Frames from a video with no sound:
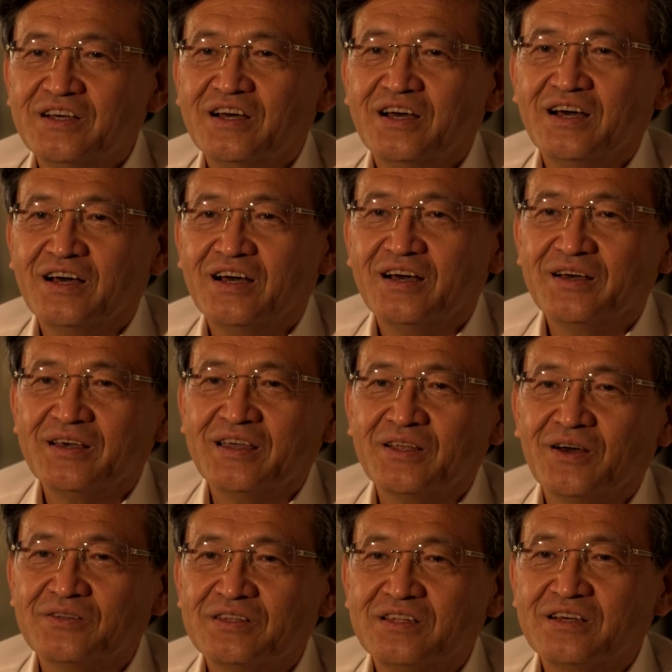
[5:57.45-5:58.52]

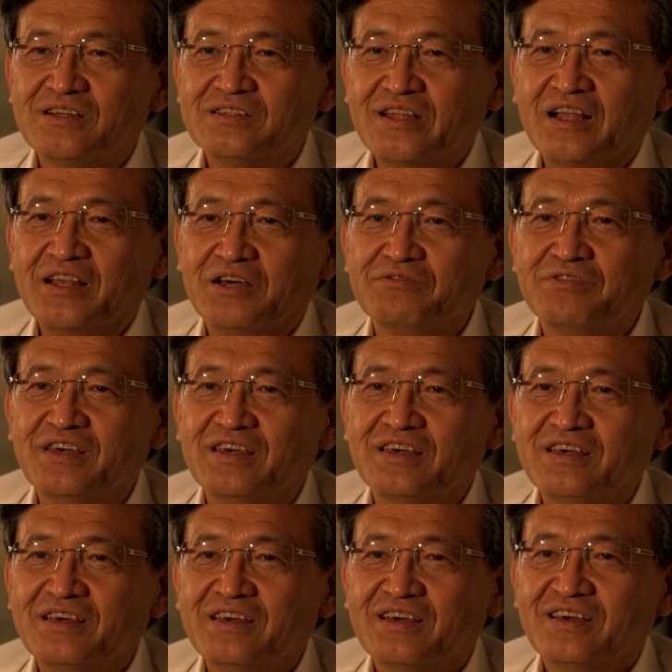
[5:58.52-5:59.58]
the Tel
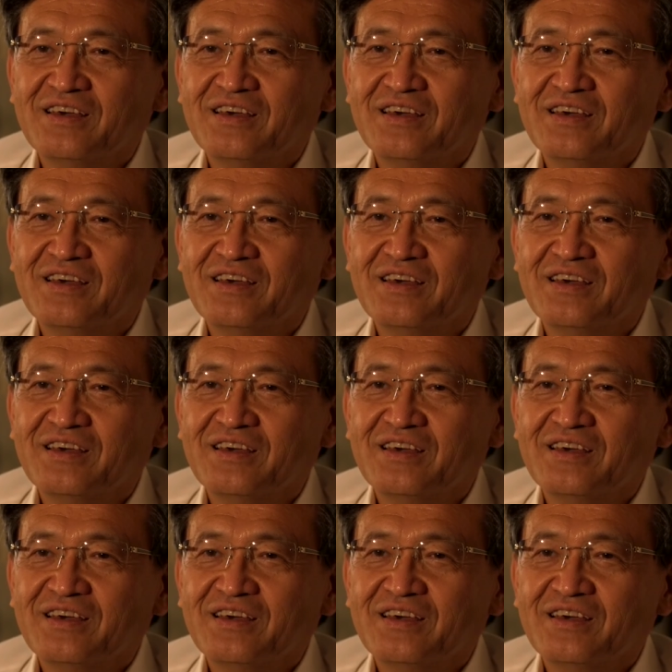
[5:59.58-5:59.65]
Aviv,